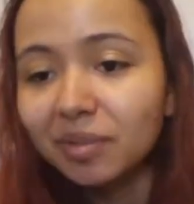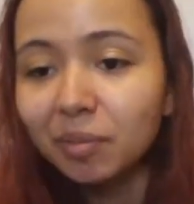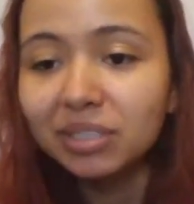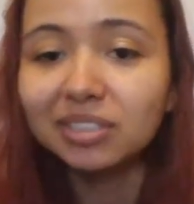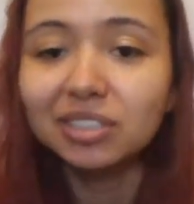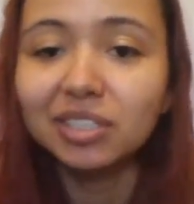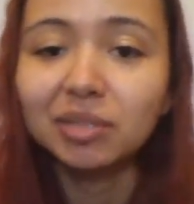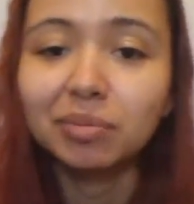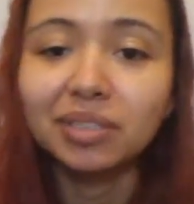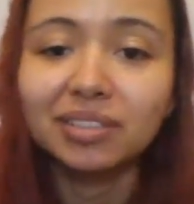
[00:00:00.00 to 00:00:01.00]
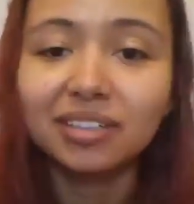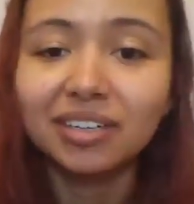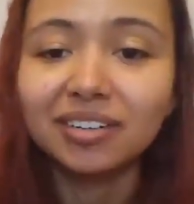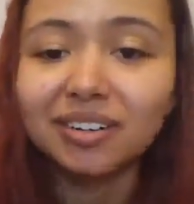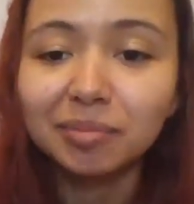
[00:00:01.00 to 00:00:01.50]
a piece of shit, but
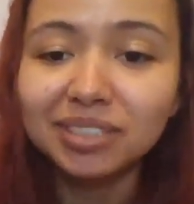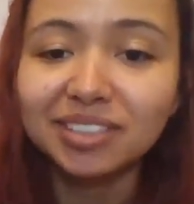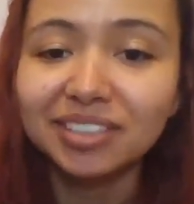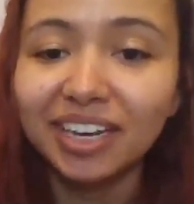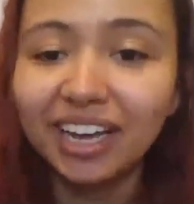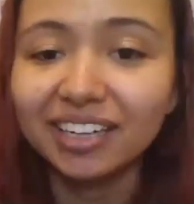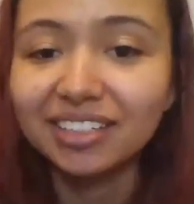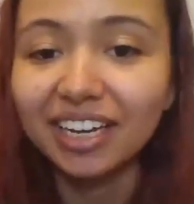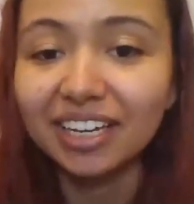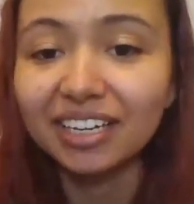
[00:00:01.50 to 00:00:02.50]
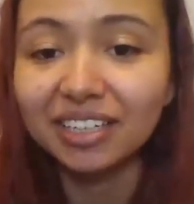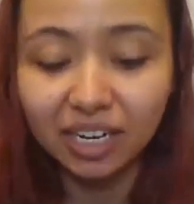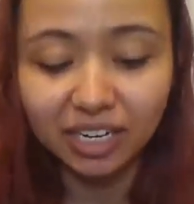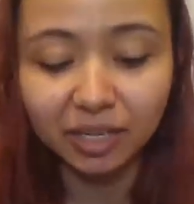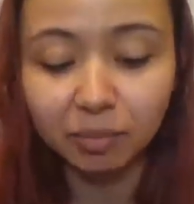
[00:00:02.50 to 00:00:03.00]
I'm still your dad, and
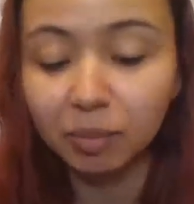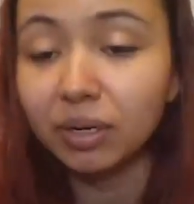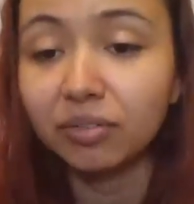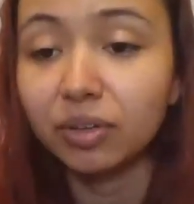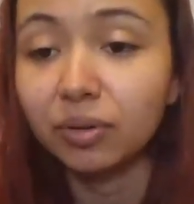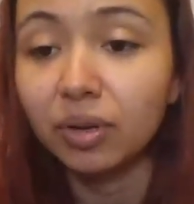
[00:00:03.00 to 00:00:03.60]
I am a part of you.